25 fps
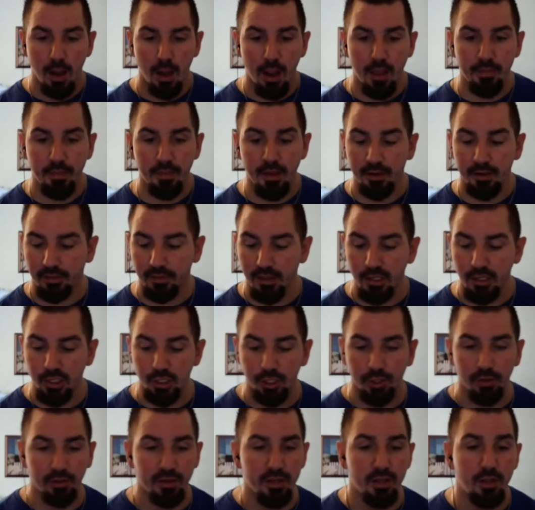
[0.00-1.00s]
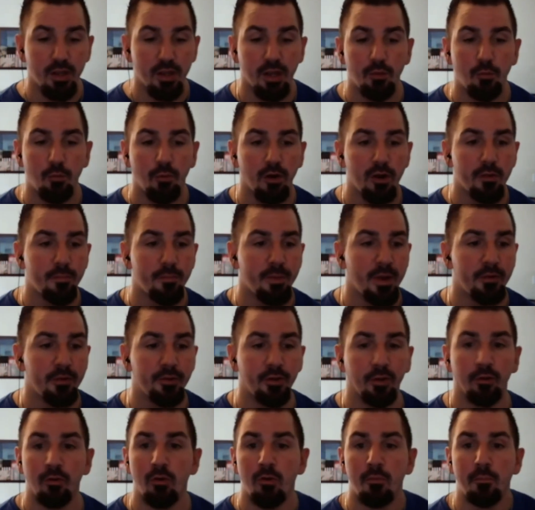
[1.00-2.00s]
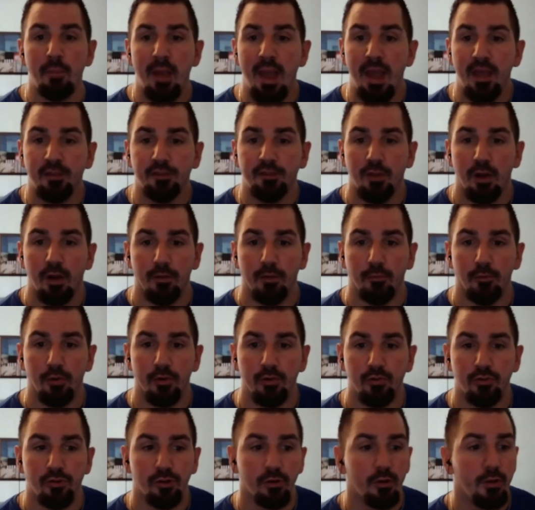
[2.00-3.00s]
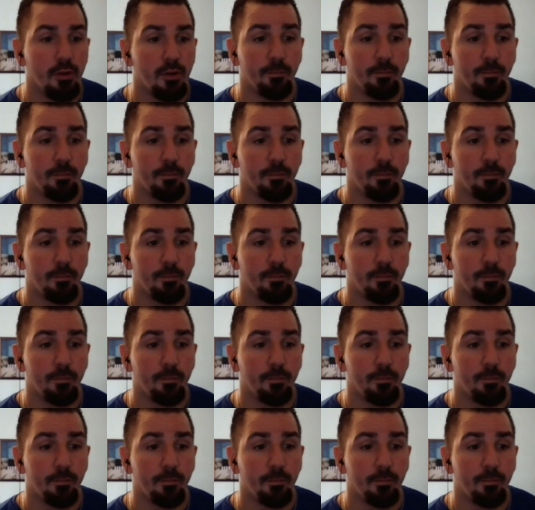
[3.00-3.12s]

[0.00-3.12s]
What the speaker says: And then additionally, you got to worry about your own pass coverage.